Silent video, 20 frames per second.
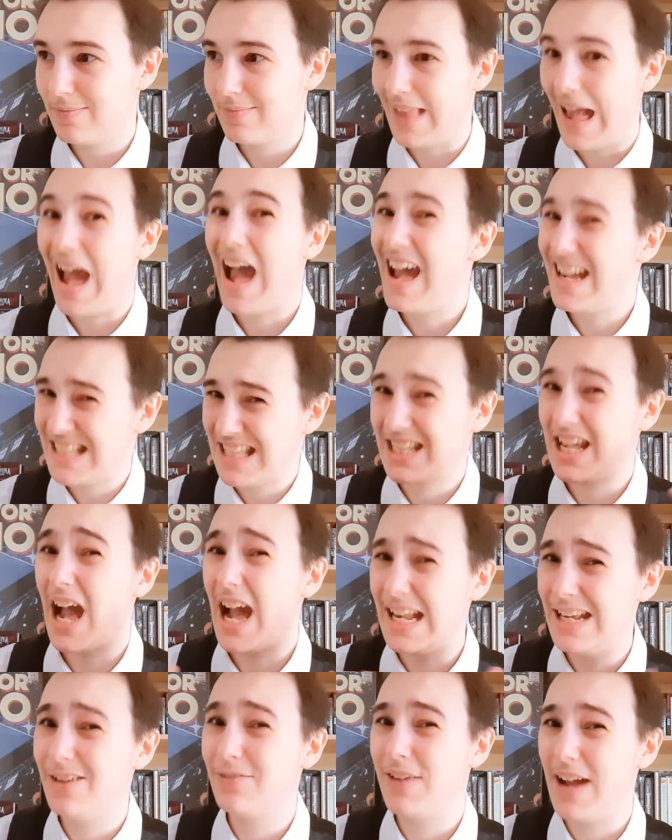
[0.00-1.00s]
has
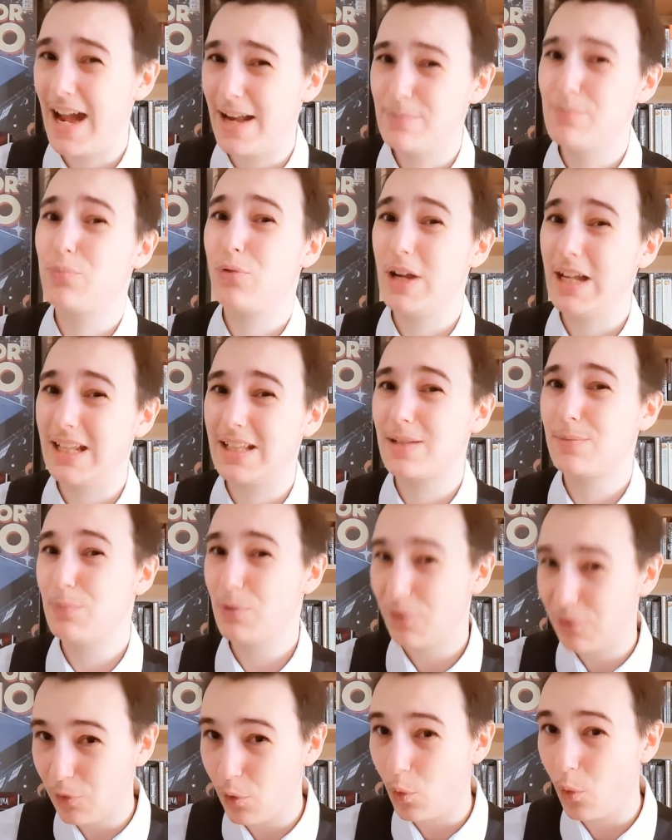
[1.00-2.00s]
kind of had breaks
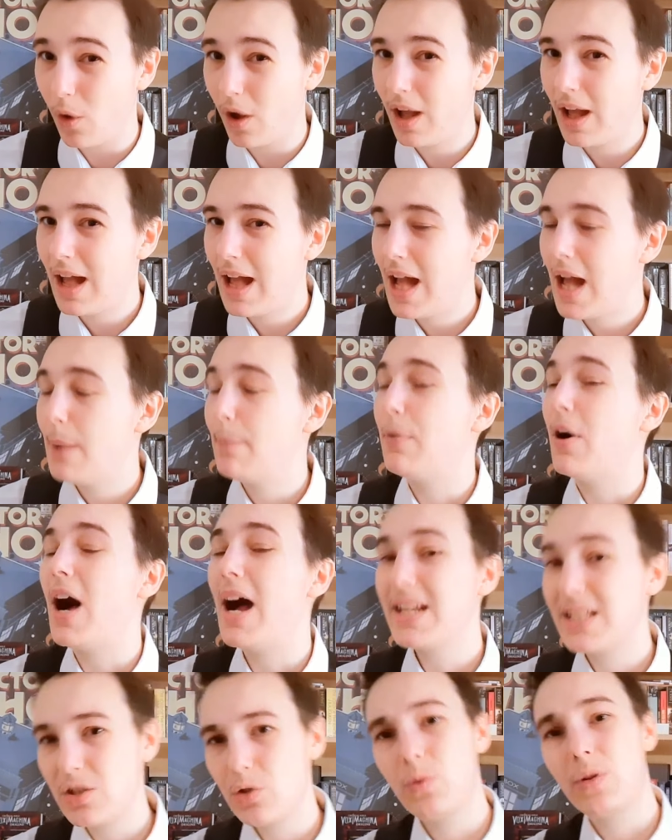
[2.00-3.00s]
before but
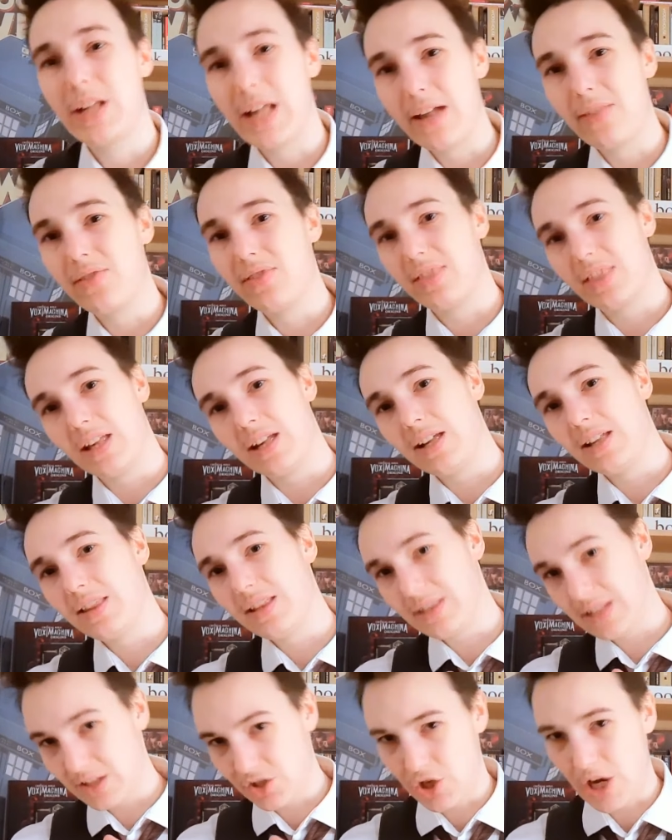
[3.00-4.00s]
i do get the the,
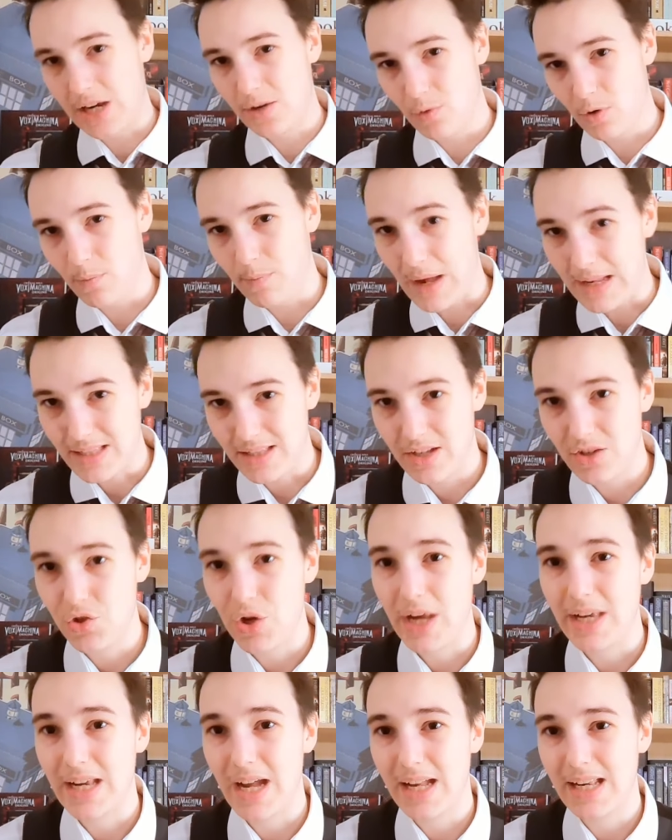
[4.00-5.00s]
the general message
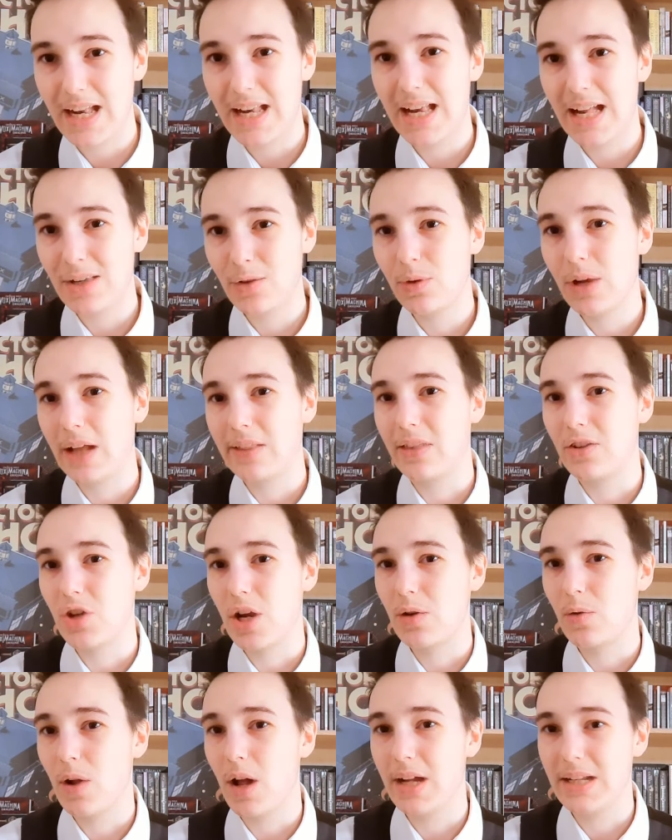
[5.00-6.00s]
and I, and I do like the
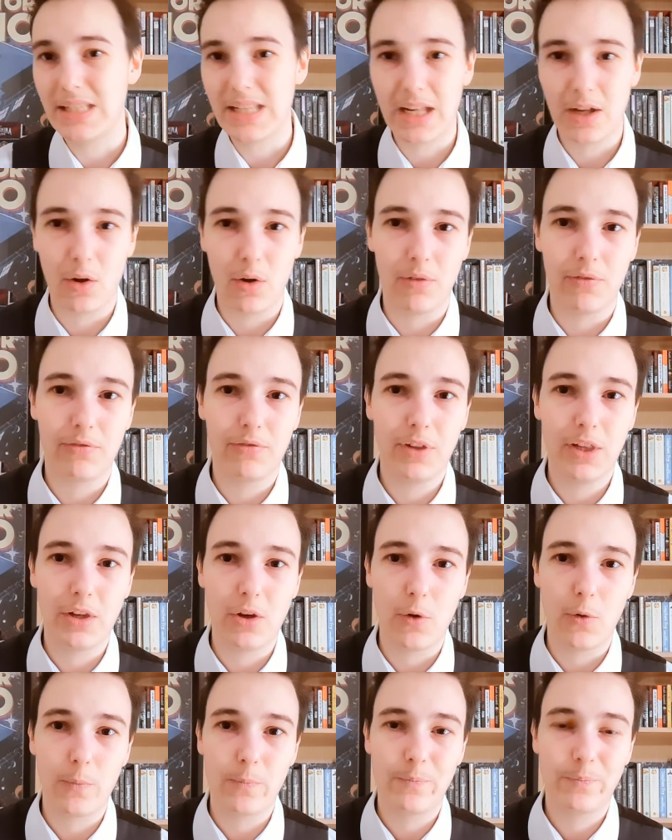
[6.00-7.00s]
general idea of you
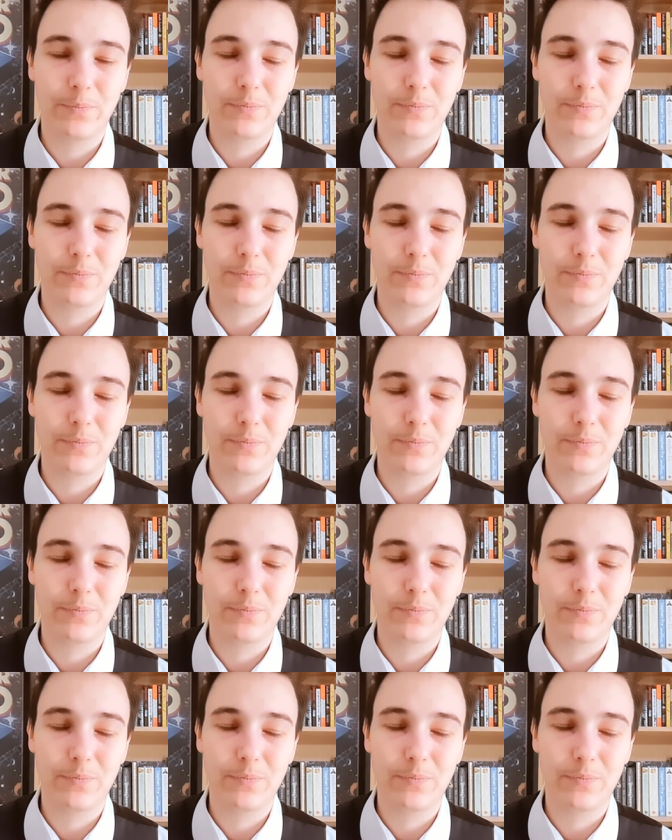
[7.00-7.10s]
know